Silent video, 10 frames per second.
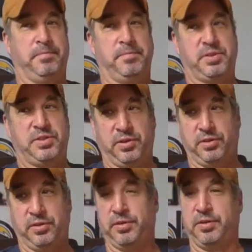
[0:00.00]

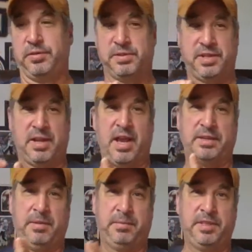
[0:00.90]
cereal, as much as I can. I
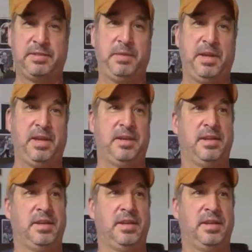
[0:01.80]
typically spend